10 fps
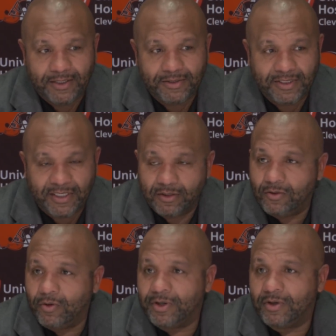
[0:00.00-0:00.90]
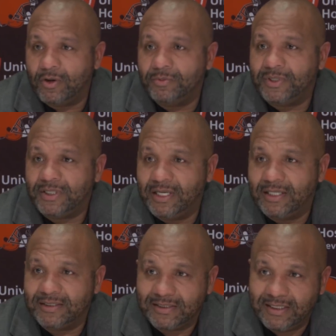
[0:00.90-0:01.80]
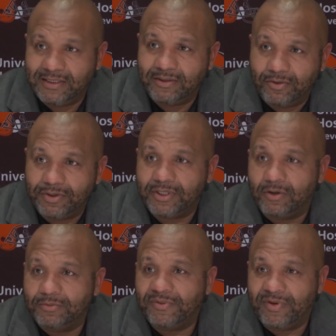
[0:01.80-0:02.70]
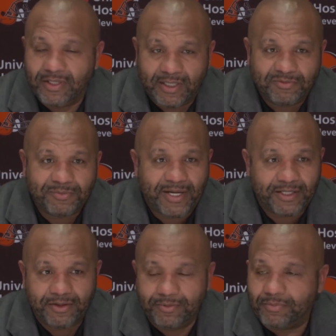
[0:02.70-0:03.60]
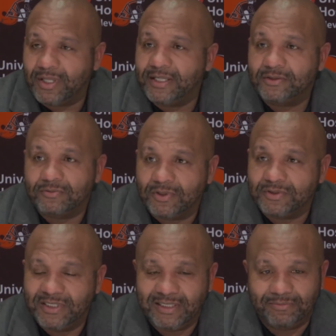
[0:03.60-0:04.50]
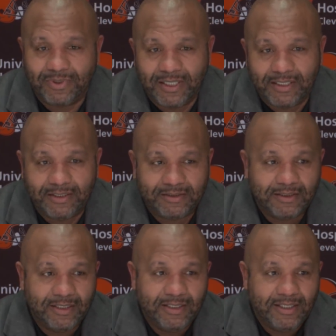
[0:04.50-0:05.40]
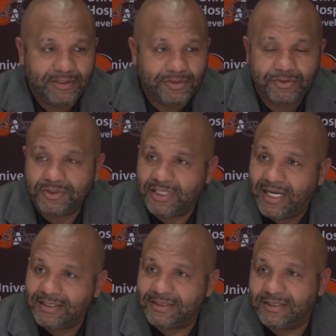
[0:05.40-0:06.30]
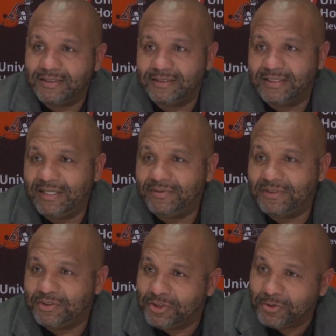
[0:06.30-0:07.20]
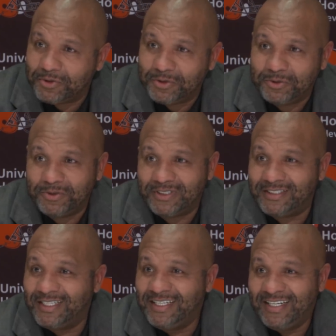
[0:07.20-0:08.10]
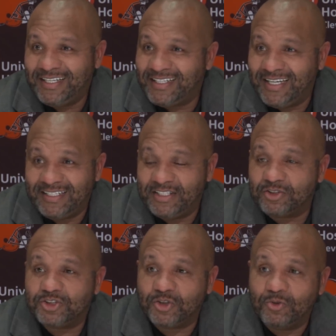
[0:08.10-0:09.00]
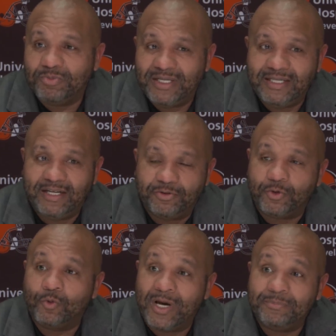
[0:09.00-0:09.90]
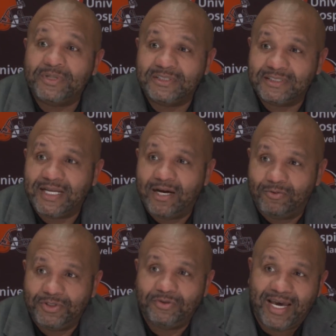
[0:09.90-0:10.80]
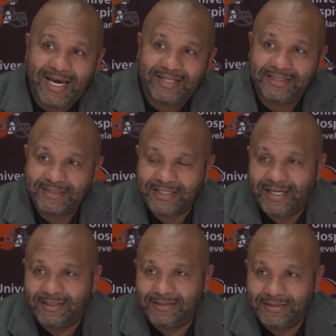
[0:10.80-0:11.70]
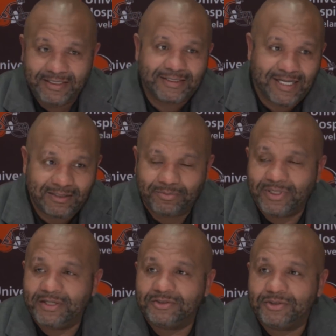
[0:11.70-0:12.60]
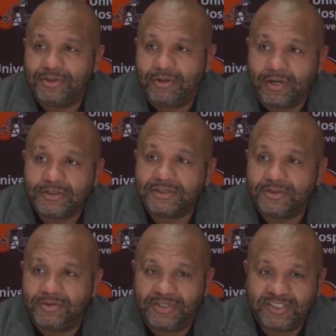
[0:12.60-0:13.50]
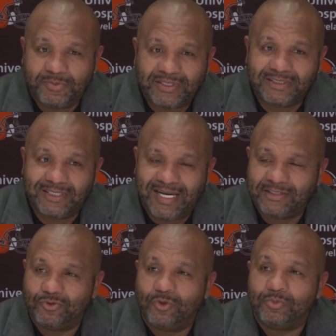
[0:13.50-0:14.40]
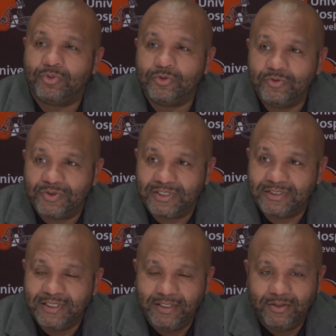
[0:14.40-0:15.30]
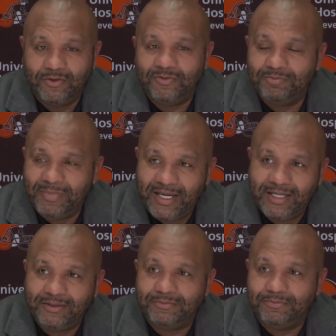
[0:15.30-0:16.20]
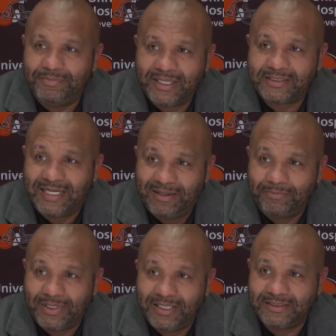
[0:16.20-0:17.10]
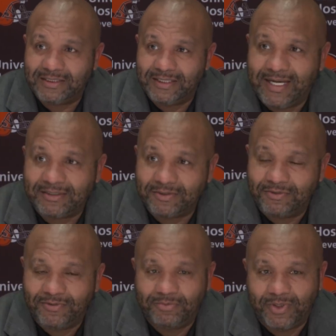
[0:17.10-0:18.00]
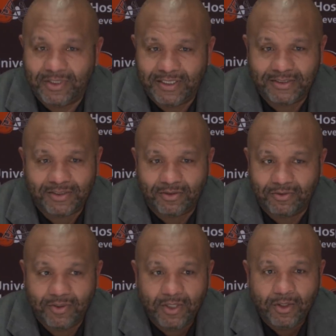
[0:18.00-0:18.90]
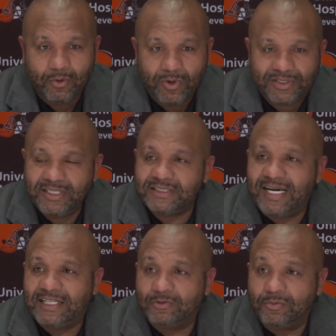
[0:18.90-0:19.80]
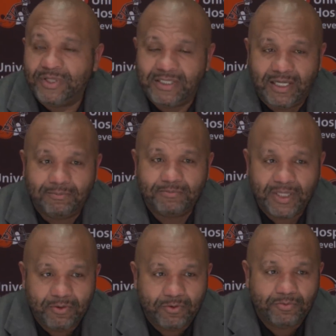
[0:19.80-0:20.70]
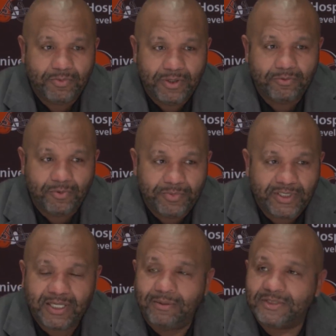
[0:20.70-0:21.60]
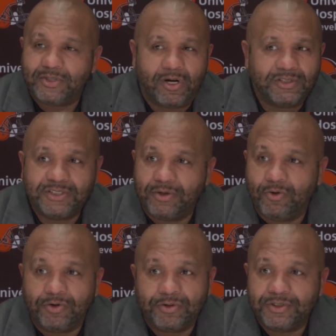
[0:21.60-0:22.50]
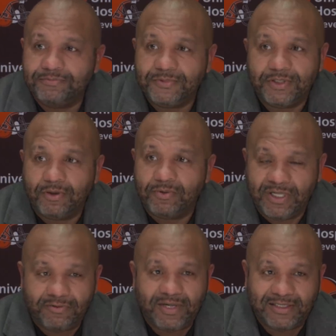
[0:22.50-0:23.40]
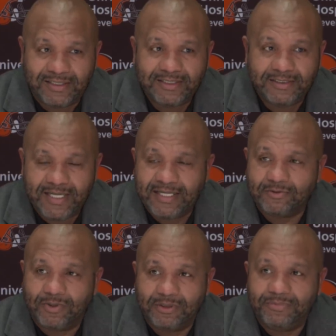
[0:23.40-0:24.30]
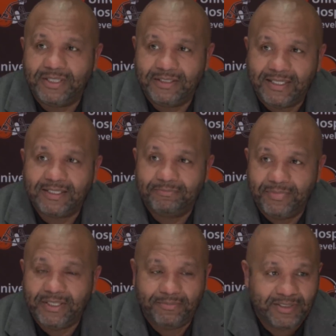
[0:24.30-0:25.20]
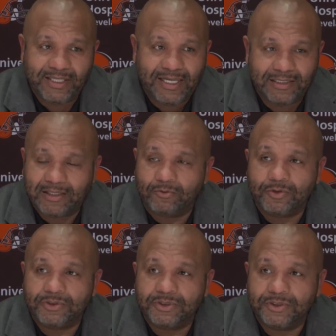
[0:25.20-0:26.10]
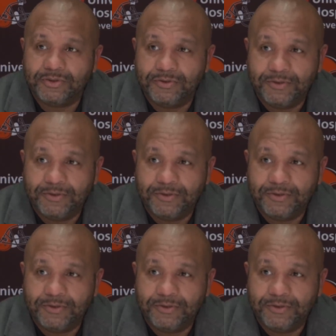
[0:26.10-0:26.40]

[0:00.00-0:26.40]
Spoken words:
you think of Corey Coleman, a young ascending Corey Coleman, if he can come back here and play as well as he can play, and Duke Johnson and David Njoku. And again, there's so many other weapons now when you add these kind of players to your arsenal, and especially guys who are proven, who've made big time plays National Football League. So what these guys will become, it will become as hard as they work. You know, whatever I think these guys want to be, they can be, but they got a lot of work to do.